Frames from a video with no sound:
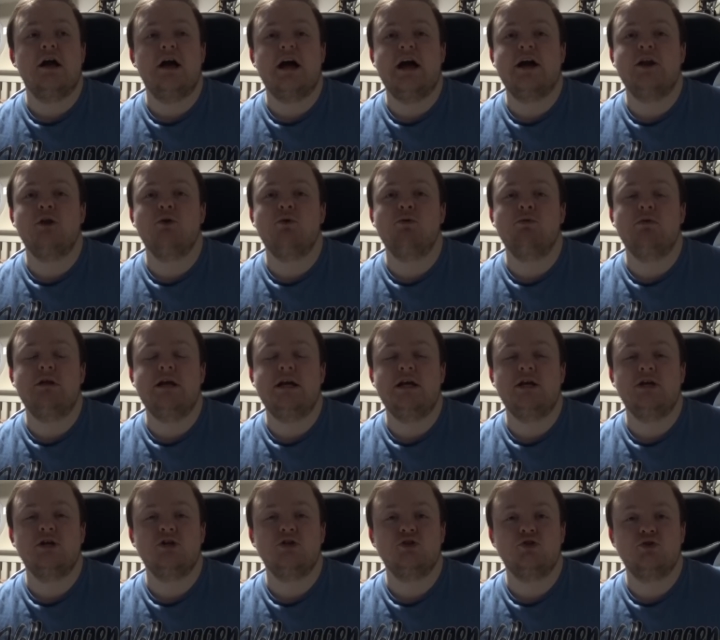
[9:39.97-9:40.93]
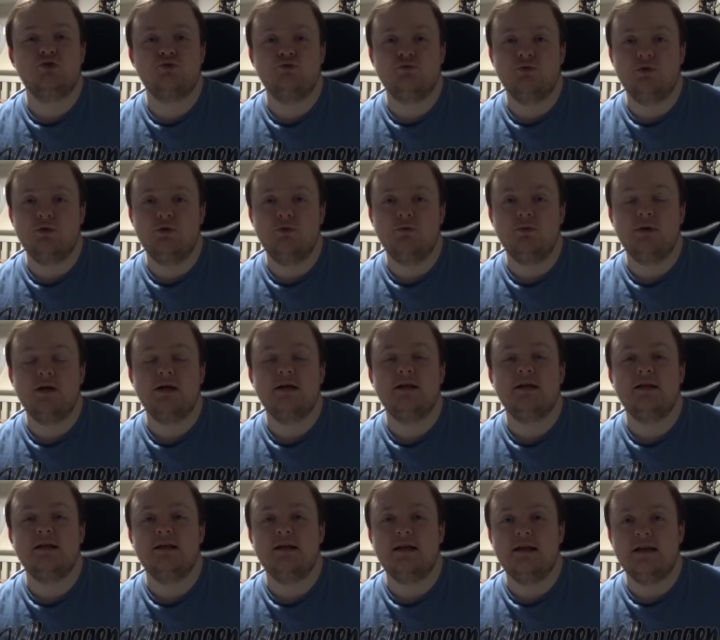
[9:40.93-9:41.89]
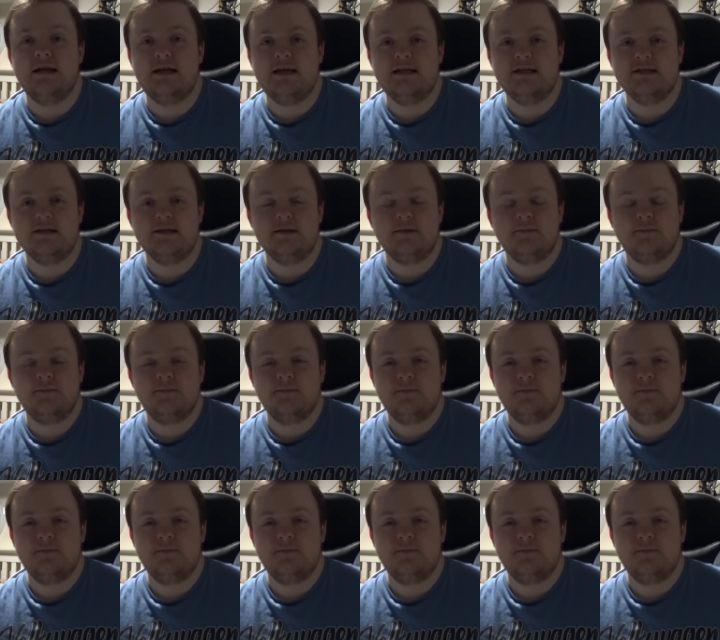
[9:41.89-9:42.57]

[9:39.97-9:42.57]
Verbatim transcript: and only true leader.